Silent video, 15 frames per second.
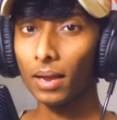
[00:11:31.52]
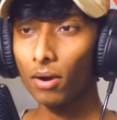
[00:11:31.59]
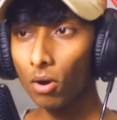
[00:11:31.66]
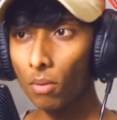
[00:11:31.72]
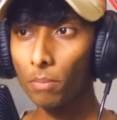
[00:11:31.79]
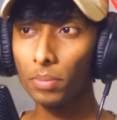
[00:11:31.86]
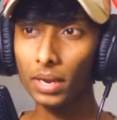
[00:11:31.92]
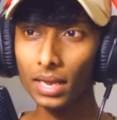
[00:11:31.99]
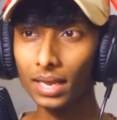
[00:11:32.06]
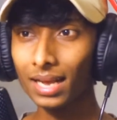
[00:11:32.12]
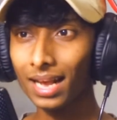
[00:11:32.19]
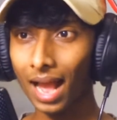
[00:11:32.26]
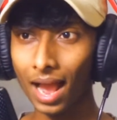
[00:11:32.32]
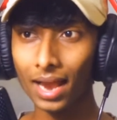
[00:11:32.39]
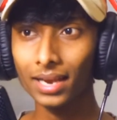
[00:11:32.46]
her
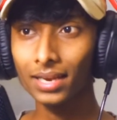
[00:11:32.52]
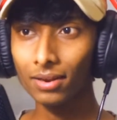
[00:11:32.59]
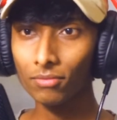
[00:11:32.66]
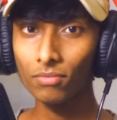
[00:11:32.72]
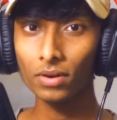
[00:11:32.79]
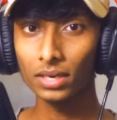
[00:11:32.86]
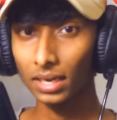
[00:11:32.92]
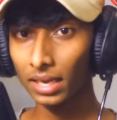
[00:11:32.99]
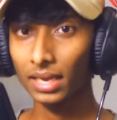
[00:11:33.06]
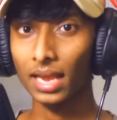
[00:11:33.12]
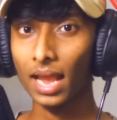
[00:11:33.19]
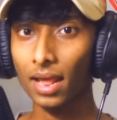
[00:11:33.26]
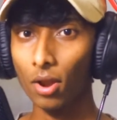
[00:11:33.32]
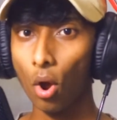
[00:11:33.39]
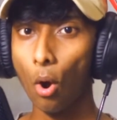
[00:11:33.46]
being kind of a
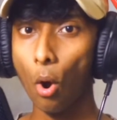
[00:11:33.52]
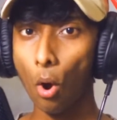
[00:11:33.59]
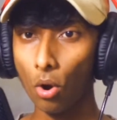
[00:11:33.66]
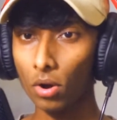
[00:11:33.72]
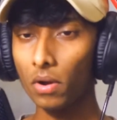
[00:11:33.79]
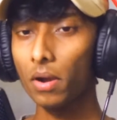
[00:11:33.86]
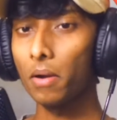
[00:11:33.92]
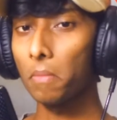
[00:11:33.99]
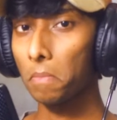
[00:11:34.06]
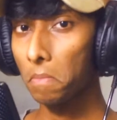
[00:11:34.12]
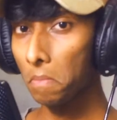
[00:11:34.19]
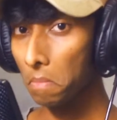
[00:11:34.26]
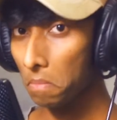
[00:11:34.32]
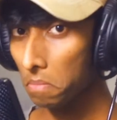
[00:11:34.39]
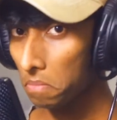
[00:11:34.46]
dickhead on
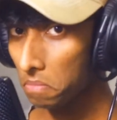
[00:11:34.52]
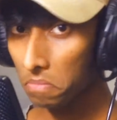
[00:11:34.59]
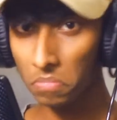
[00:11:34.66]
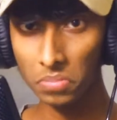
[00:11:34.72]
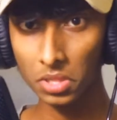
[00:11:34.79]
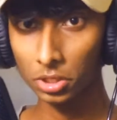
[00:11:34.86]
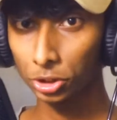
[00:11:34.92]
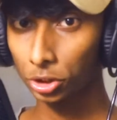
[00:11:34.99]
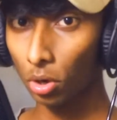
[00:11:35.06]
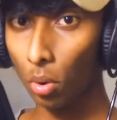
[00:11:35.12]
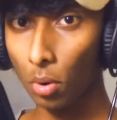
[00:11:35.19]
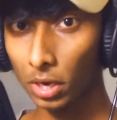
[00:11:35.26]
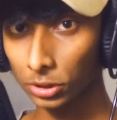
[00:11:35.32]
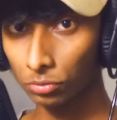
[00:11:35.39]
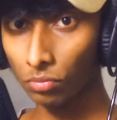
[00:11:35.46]
the
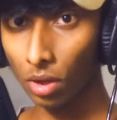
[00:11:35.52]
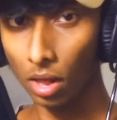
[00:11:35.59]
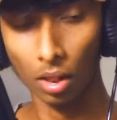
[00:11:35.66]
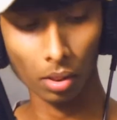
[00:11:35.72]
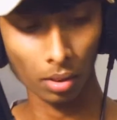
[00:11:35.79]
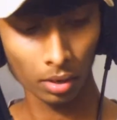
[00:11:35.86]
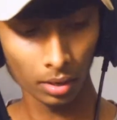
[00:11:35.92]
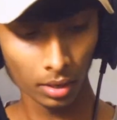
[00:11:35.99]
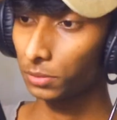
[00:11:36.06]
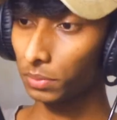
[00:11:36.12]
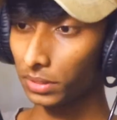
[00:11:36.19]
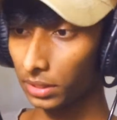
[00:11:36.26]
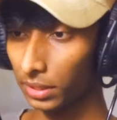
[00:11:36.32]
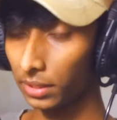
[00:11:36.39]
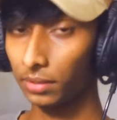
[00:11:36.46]
show as well.
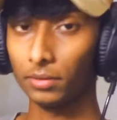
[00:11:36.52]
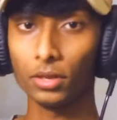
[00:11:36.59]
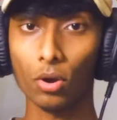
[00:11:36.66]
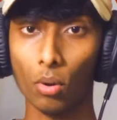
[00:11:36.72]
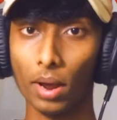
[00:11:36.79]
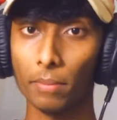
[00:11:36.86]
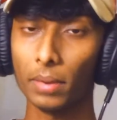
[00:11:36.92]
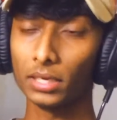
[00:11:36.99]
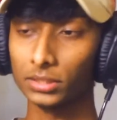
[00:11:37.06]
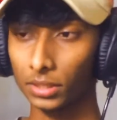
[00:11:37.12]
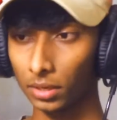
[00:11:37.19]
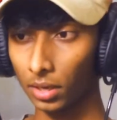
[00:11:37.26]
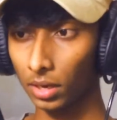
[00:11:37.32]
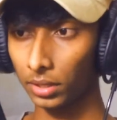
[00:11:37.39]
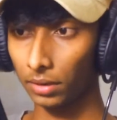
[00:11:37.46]
Especially, you know, I
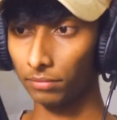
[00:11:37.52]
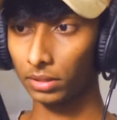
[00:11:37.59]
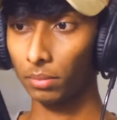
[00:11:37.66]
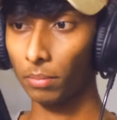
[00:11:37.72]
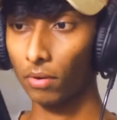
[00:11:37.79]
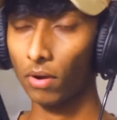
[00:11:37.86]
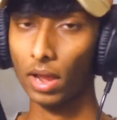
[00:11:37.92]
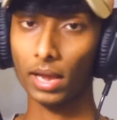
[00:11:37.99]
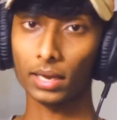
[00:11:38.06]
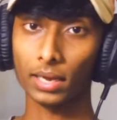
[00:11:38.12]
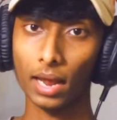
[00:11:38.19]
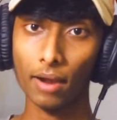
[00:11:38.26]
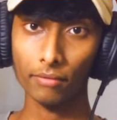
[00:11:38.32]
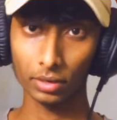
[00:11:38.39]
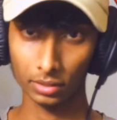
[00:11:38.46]
mentioned earlier with the Mariah
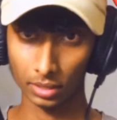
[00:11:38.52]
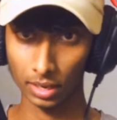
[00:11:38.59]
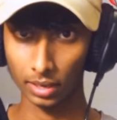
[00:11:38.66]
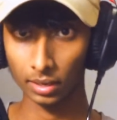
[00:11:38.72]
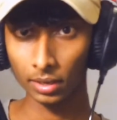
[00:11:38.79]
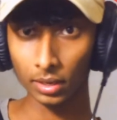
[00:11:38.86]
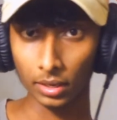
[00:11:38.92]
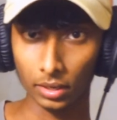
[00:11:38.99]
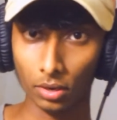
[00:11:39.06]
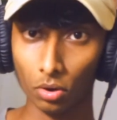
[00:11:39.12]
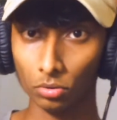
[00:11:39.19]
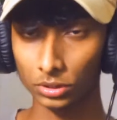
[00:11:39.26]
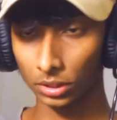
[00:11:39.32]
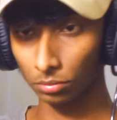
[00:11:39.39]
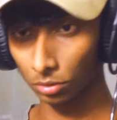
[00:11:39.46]
Carey thing. You
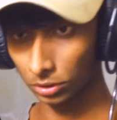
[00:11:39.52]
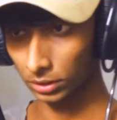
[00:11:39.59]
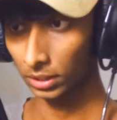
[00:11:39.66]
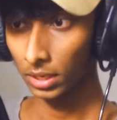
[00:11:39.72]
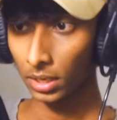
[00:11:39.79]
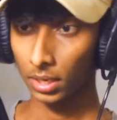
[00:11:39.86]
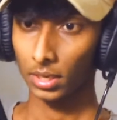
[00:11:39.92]
know, she was